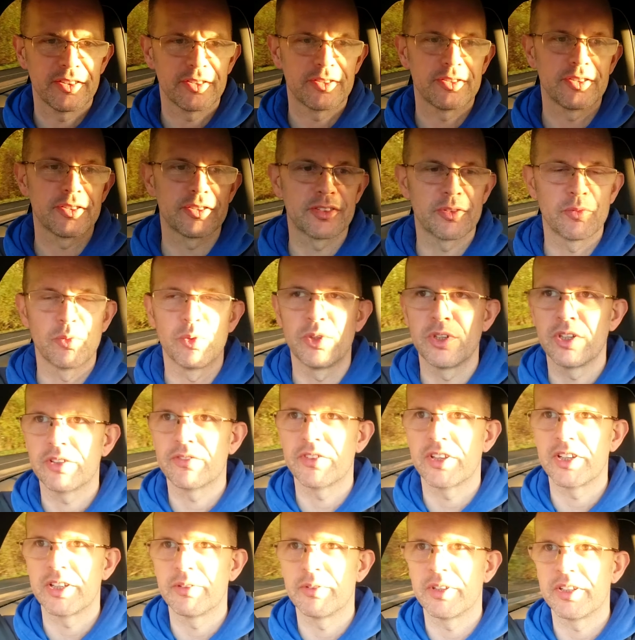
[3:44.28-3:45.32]
just doesn't work
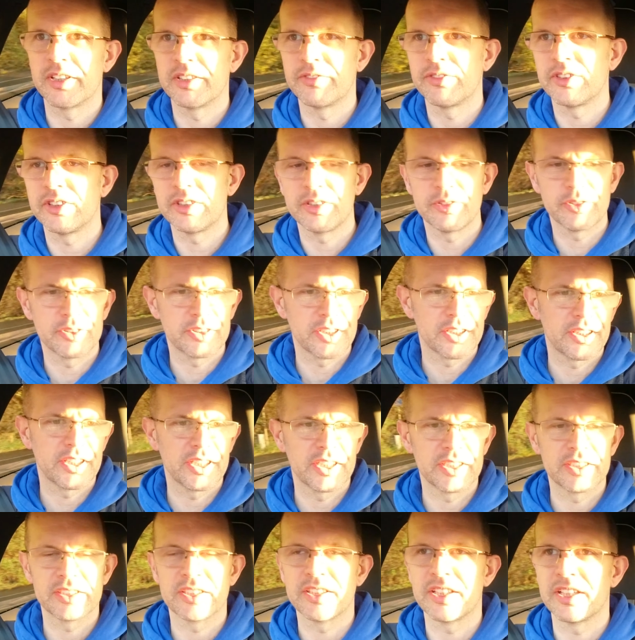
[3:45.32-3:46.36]
very well. If you're used to
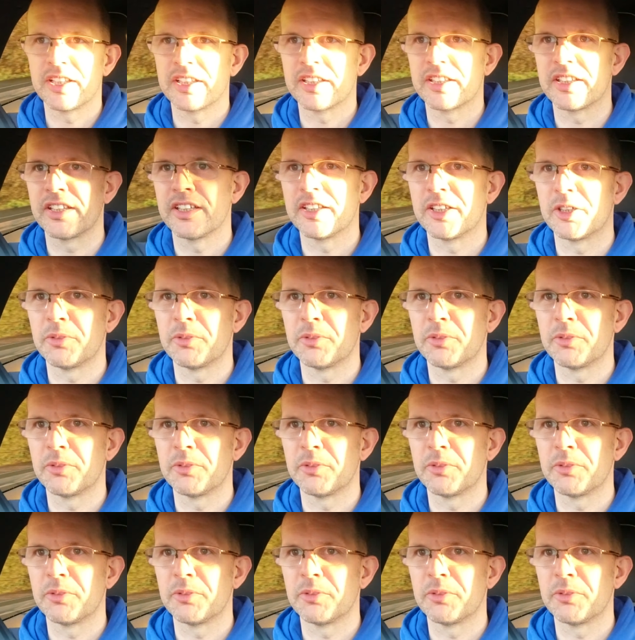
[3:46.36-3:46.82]
things like